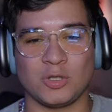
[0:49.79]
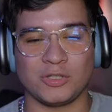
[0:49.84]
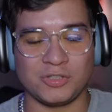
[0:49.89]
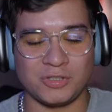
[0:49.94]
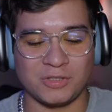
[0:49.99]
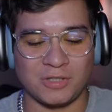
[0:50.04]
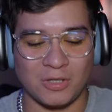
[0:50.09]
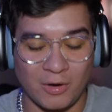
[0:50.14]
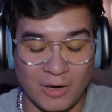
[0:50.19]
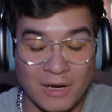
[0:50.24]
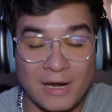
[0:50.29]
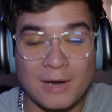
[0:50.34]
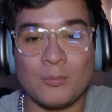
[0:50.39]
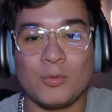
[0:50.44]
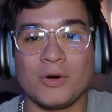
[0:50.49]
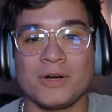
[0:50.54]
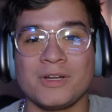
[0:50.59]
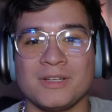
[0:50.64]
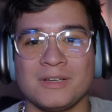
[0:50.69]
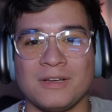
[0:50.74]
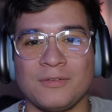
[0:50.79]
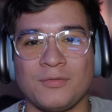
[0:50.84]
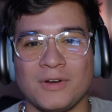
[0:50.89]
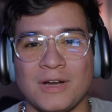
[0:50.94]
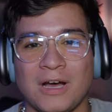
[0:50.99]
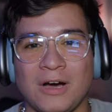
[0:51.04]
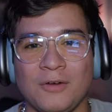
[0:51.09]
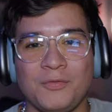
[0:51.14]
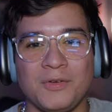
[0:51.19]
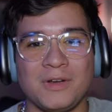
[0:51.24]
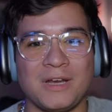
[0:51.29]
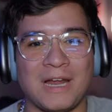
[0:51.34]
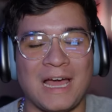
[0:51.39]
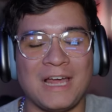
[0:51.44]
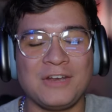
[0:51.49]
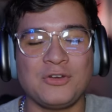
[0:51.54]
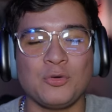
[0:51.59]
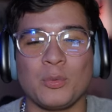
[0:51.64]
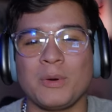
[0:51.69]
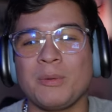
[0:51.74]
as you can tell, I am wearing a different outfit. I
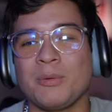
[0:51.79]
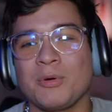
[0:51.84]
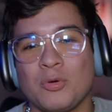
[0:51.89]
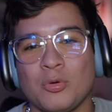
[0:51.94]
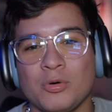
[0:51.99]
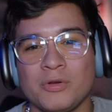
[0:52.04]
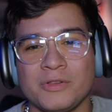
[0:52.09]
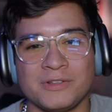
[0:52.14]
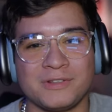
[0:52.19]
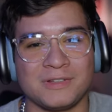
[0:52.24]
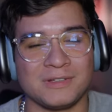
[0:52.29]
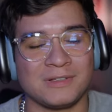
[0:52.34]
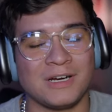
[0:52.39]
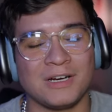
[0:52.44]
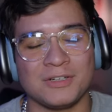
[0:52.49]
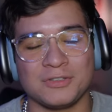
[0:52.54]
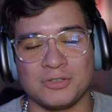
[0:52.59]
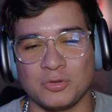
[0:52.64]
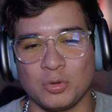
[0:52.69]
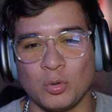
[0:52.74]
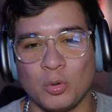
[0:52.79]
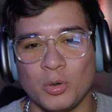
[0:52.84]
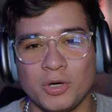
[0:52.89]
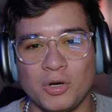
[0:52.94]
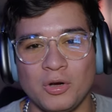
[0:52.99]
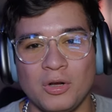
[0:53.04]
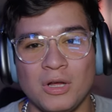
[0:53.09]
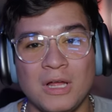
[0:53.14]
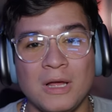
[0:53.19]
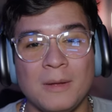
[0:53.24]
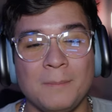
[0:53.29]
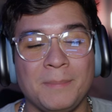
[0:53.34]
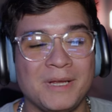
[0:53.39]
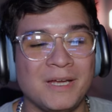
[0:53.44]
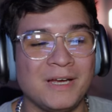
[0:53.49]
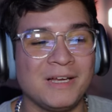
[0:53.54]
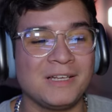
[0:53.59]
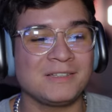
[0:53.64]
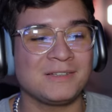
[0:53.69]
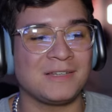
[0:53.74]
had to re-record this entire tutorial
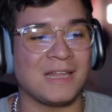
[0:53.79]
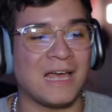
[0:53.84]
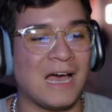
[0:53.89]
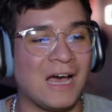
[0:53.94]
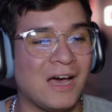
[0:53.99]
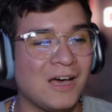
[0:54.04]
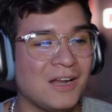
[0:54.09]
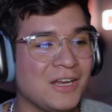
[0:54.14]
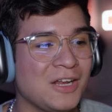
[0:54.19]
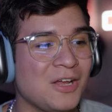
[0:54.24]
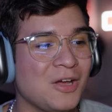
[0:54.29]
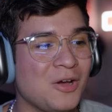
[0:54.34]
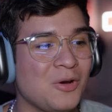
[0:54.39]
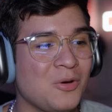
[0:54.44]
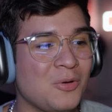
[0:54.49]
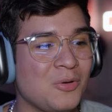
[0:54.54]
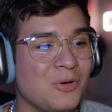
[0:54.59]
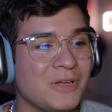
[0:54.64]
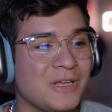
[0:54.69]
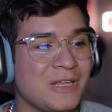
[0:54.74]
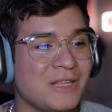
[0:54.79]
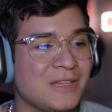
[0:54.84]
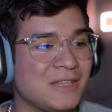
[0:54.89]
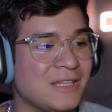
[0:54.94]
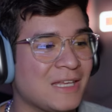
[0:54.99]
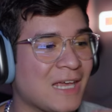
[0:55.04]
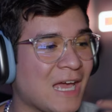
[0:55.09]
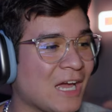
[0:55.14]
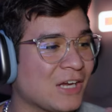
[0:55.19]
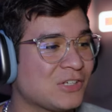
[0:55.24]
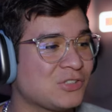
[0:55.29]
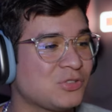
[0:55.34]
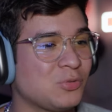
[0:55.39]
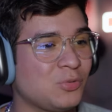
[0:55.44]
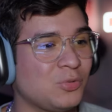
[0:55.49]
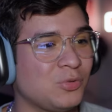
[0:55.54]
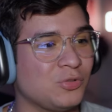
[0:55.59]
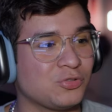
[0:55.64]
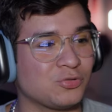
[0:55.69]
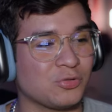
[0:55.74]
because the audio in the
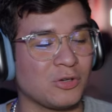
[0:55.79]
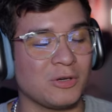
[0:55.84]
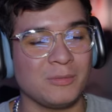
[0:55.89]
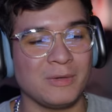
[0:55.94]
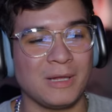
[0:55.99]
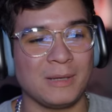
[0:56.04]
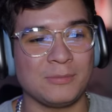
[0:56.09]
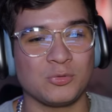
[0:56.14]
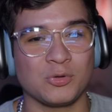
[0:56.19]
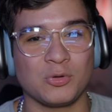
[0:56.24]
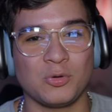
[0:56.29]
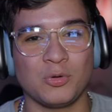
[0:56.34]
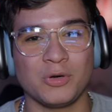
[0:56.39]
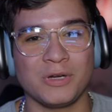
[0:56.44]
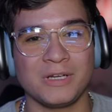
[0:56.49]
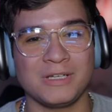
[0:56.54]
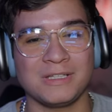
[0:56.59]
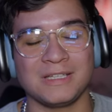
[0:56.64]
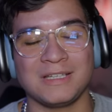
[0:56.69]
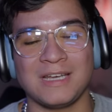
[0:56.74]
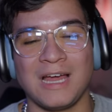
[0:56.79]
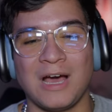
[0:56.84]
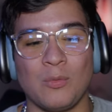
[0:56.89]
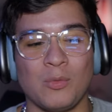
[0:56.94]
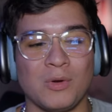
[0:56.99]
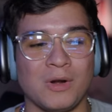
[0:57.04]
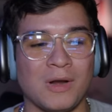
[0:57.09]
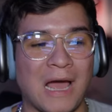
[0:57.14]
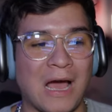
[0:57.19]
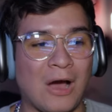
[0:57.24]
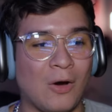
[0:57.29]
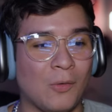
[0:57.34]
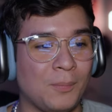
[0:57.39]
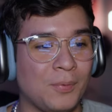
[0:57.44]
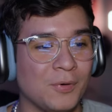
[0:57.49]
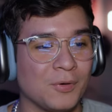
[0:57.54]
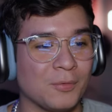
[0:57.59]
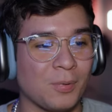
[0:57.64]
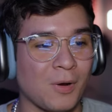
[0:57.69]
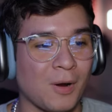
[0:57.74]
actual Streamlabs recording did not want to
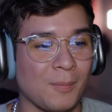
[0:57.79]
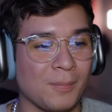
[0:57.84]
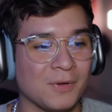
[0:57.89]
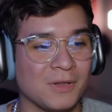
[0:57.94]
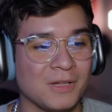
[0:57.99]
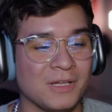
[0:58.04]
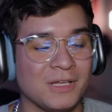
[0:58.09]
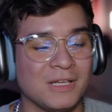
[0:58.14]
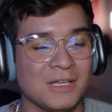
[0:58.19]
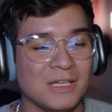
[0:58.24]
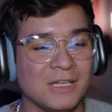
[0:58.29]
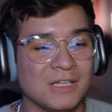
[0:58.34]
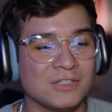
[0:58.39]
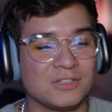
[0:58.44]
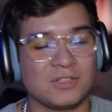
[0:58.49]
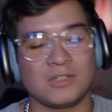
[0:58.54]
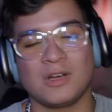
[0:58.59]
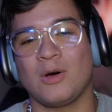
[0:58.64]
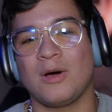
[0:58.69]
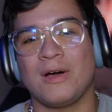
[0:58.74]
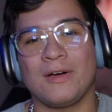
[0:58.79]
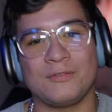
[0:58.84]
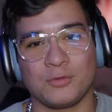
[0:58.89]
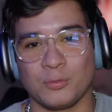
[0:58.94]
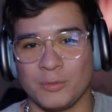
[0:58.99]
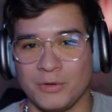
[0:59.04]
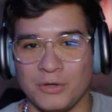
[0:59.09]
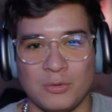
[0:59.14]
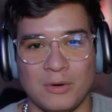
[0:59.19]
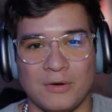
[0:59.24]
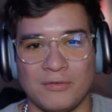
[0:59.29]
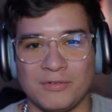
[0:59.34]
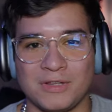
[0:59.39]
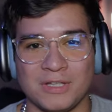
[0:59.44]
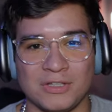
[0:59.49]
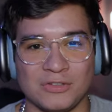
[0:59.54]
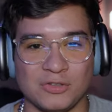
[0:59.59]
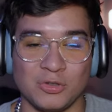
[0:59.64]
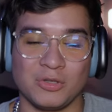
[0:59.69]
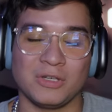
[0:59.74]
output properly. So now I have to redo
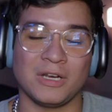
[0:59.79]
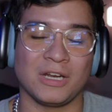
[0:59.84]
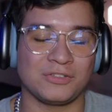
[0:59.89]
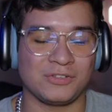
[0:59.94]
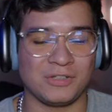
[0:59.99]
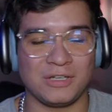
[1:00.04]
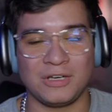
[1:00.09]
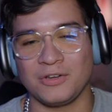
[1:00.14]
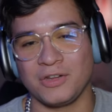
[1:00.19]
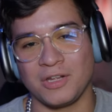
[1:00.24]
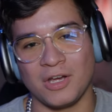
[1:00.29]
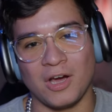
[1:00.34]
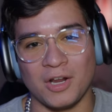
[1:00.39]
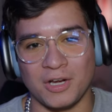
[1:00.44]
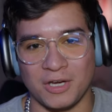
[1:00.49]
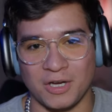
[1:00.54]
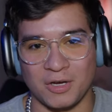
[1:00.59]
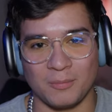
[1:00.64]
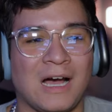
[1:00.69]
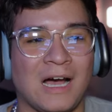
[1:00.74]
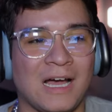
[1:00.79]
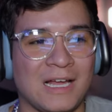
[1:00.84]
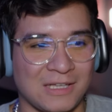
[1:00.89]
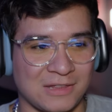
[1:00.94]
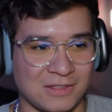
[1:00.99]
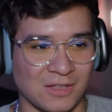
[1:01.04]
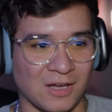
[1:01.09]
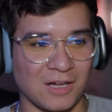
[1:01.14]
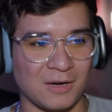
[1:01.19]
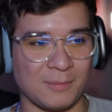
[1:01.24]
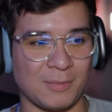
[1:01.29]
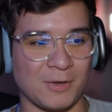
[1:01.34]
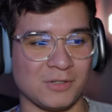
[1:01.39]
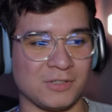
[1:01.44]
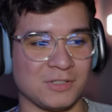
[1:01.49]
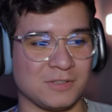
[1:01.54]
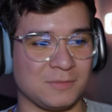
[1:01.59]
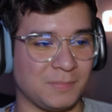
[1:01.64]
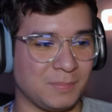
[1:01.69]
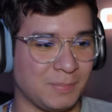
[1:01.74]
everything so you can actually hear the audio. I thought
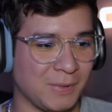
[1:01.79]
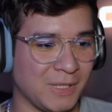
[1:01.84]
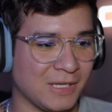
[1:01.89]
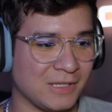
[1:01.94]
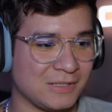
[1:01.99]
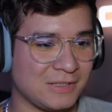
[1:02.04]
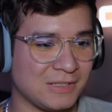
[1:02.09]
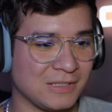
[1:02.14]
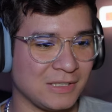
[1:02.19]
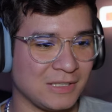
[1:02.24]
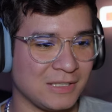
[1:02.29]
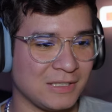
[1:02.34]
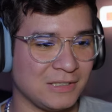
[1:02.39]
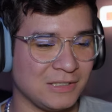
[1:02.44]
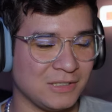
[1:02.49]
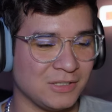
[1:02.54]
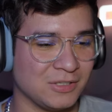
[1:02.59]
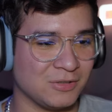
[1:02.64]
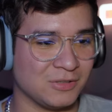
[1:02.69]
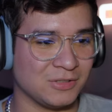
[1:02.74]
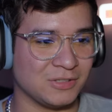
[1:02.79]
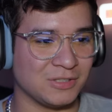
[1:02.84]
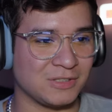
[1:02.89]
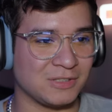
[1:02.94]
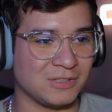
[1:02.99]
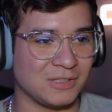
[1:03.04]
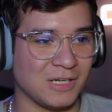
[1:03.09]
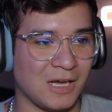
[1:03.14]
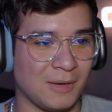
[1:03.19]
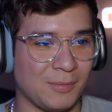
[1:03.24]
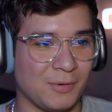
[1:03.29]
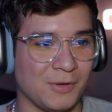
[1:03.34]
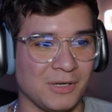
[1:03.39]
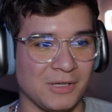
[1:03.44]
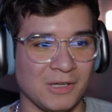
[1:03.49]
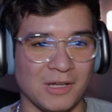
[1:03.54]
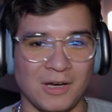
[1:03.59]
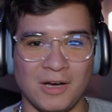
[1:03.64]
about just BSing it, you know, and just not putting the